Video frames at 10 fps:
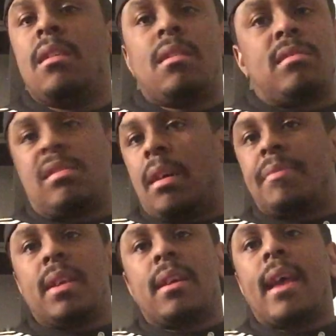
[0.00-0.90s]

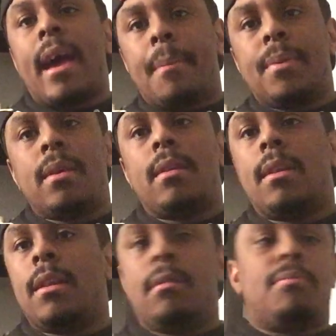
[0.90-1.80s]
Something could happen,
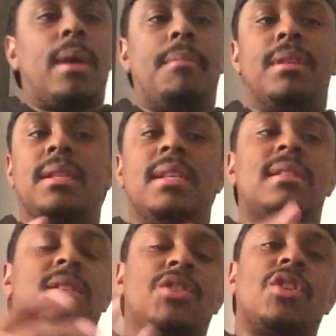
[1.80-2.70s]
and probably leads
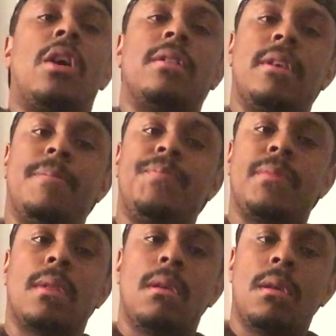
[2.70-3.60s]
to Charlotte
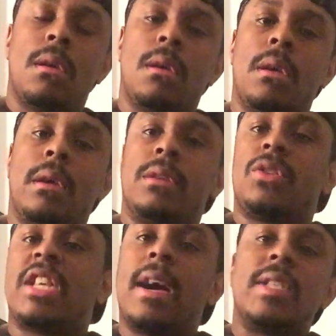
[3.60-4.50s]

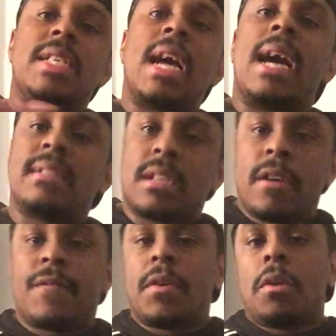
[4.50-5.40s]
challenging
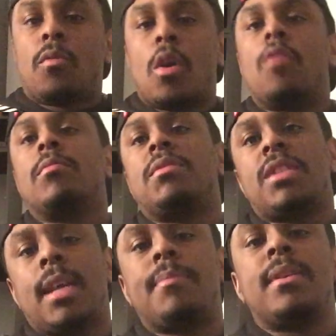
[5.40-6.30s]
Asuka for the Raw Women's
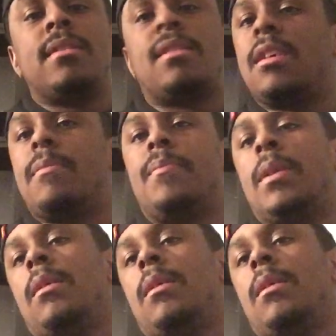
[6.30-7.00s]
Championship.